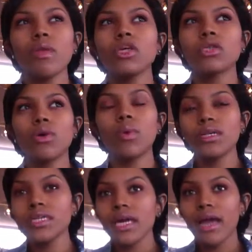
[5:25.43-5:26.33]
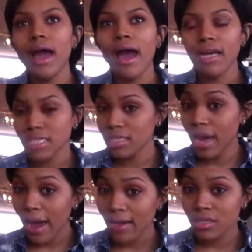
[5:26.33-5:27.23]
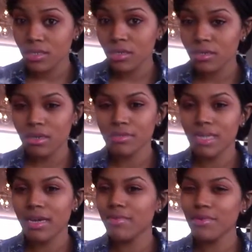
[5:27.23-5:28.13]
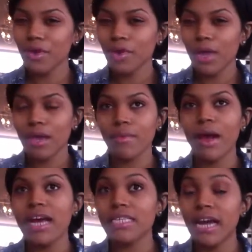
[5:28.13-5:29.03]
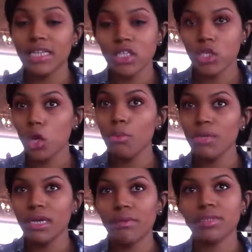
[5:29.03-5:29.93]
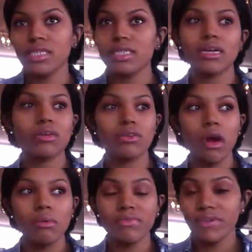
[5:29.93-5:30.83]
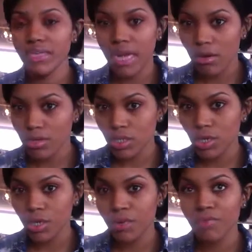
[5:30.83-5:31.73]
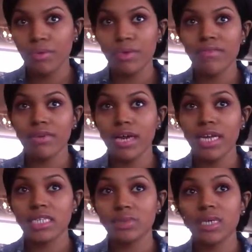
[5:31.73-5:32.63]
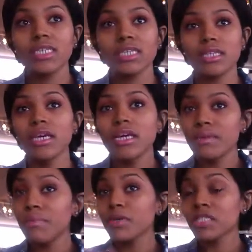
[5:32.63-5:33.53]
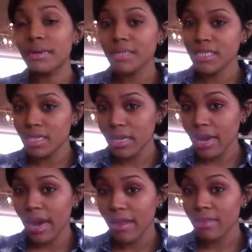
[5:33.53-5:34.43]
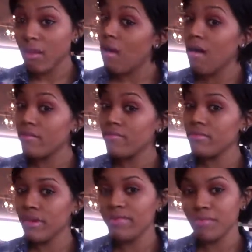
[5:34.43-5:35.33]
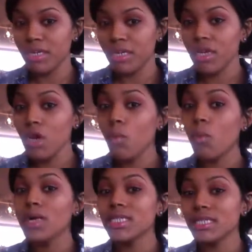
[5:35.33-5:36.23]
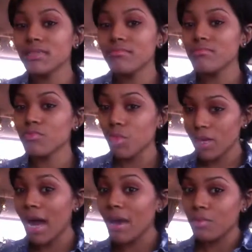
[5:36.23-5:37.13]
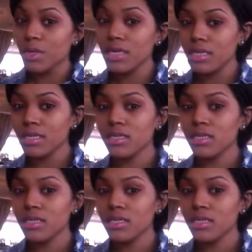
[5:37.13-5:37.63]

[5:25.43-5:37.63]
So one day I actually asked the girl, and I was like, you know, like as they got to know me, they were seeing like, you know, I was very down to earth and whatever the case was. And the perception that they had thought of me wasn't what I was.